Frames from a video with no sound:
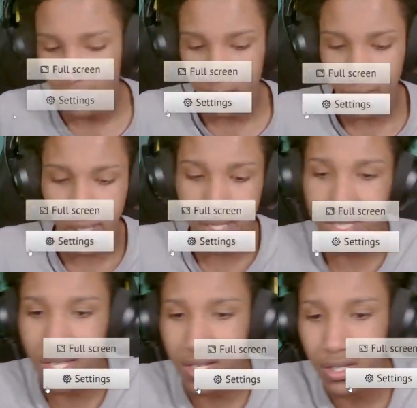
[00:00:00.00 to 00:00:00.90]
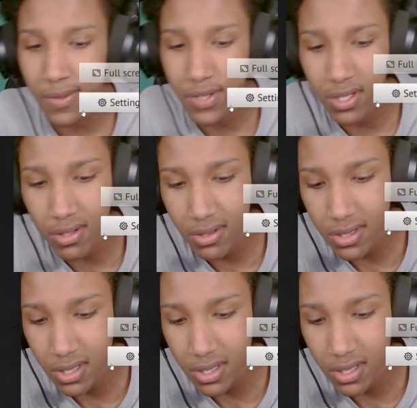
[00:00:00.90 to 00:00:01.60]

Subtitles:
Wait, that's not how the lyrics go.